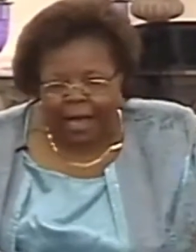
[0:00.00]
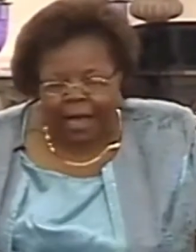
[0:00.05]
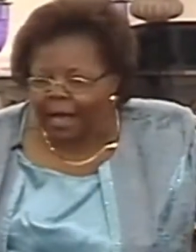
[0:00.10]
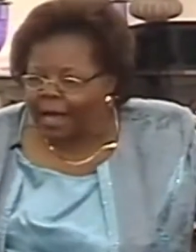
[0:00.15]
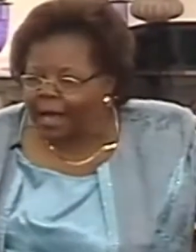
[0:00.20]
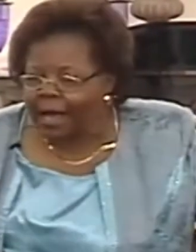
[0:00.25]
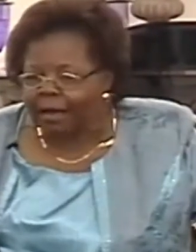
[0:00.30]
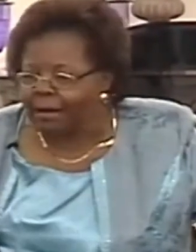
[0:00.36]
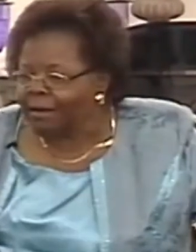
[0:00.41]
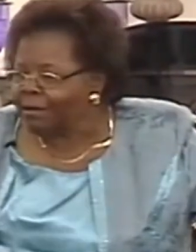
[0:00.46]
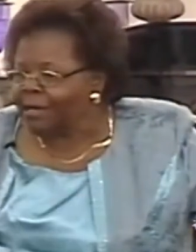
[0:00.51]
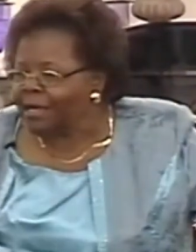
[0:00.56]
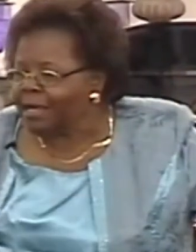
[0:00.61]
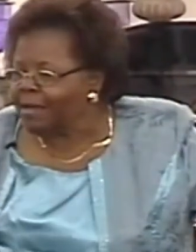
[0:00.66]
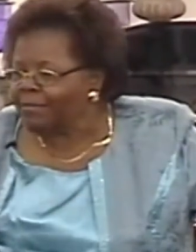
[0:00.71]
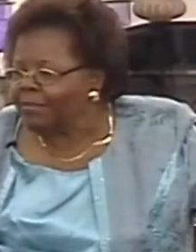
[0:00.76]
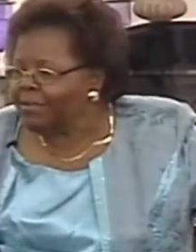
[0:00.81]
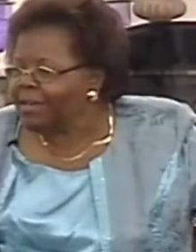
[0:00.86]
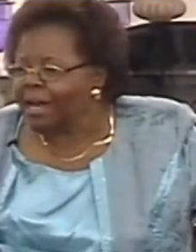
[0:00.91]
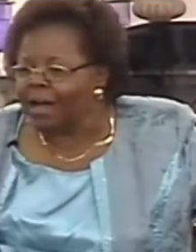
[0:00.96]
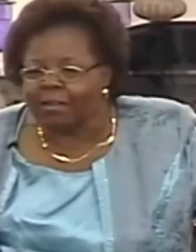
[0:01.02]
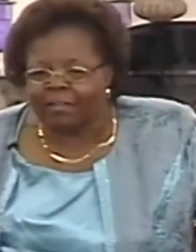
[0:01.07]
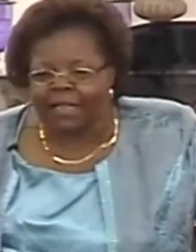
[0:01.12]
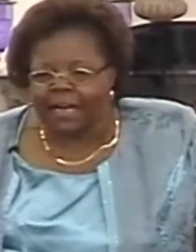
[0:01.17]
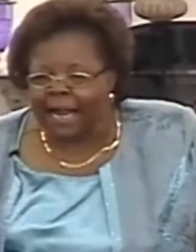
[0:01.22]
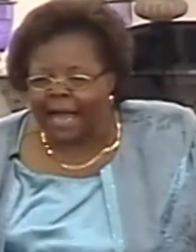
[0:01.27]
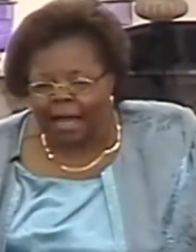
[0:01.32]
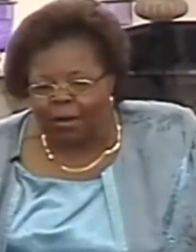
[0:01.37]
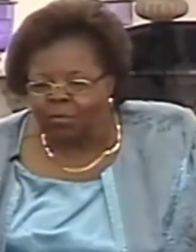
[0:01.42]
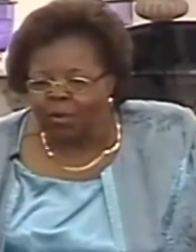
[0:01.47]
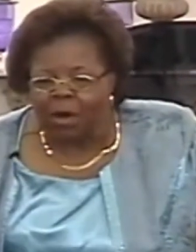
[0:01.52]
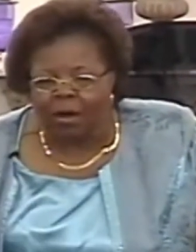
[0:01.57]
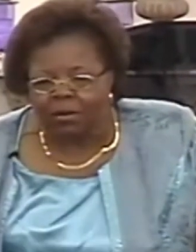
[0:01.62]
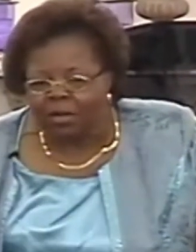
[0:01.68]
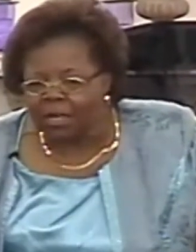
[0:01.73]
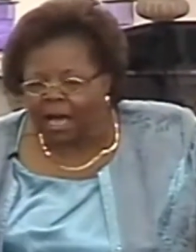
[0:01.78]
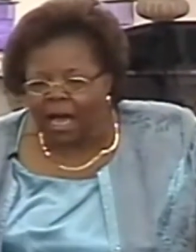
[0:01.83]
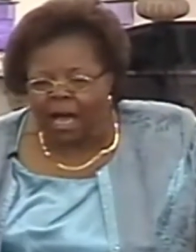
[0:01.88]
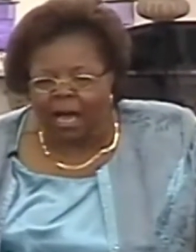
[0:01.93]
I don't even know that I
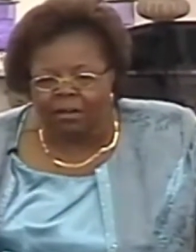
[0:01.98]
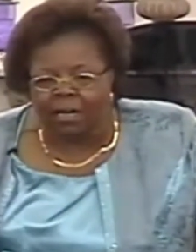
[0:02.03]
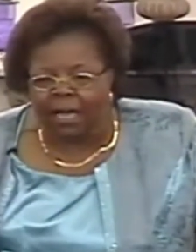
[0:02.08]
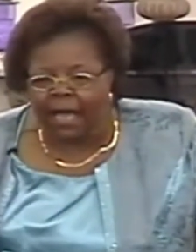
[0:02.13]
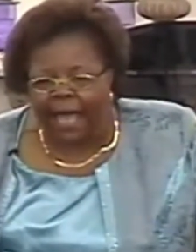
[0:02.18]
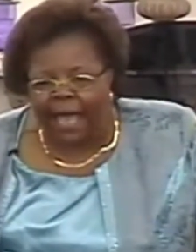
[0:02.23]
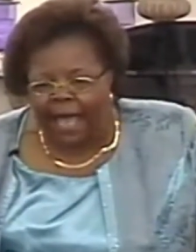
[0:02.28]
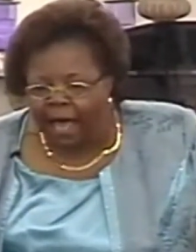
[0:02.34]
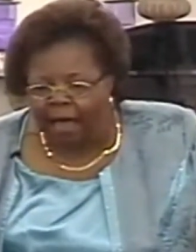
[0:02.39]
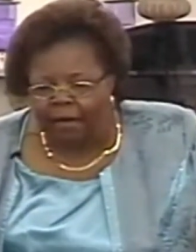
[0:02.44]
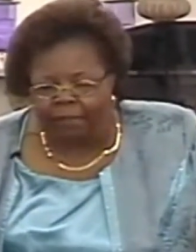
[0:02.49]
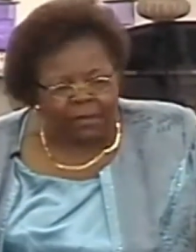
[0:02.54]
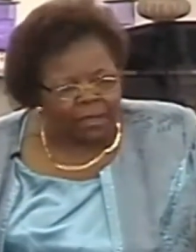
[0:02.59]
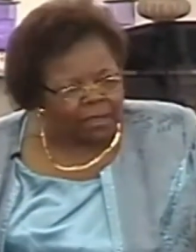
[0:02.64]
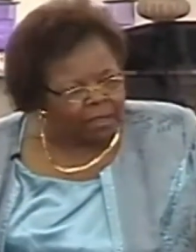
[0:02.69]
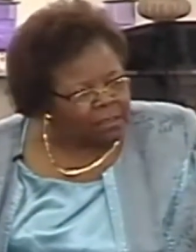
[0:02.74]
want to go to heaven.